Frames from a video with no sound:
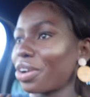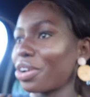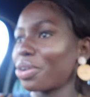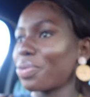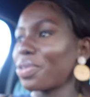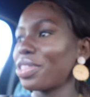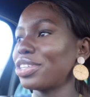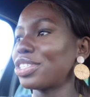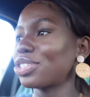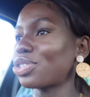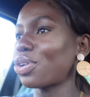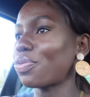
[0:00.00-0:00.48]
don't know
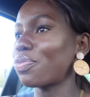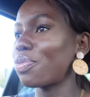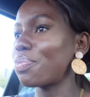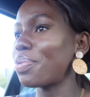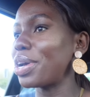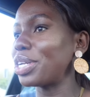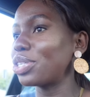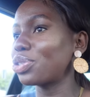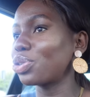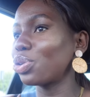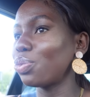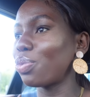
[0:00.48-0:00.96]
whether to stop for
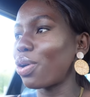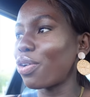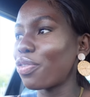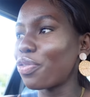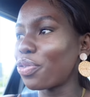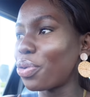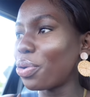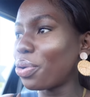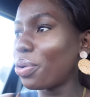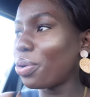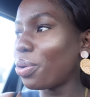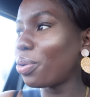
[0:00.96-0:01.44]
petrol
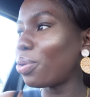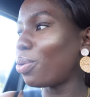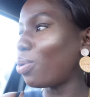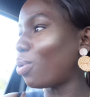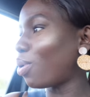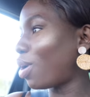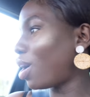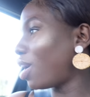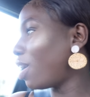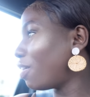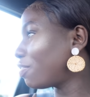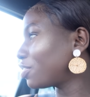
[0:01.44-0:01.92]
before
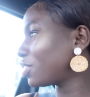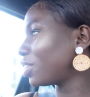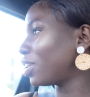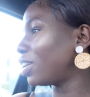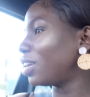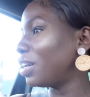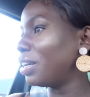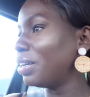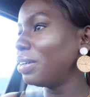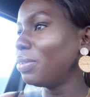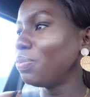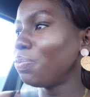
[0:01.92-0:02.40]
or after.
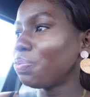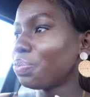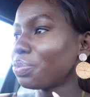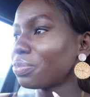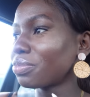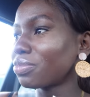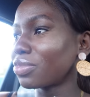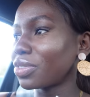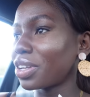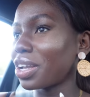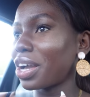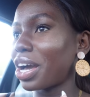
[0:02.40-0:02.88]

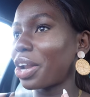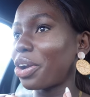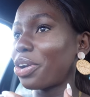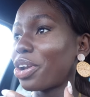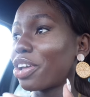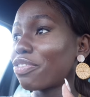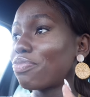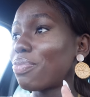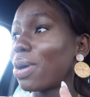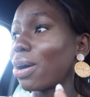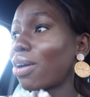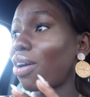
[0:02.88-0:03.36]
I don't
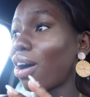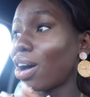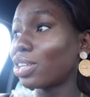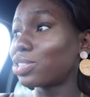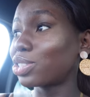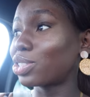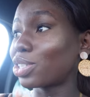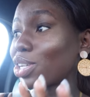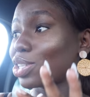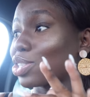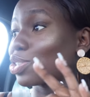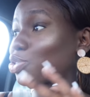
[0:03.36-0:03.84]
know if my car's
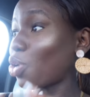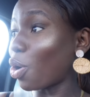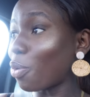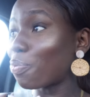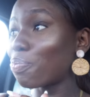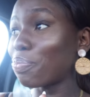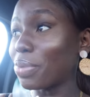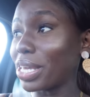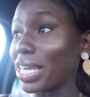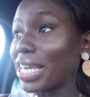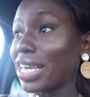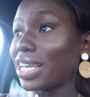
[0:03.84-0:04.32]
gonna
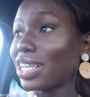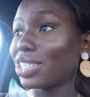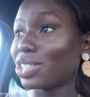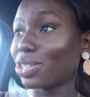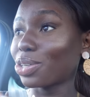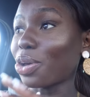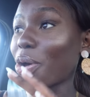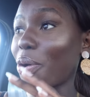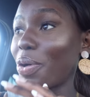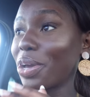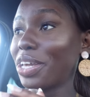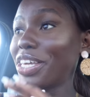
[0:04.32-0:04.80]
stop me to
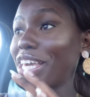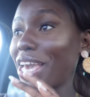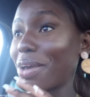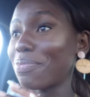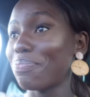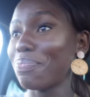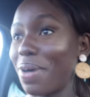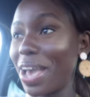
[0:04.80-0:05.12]
go and get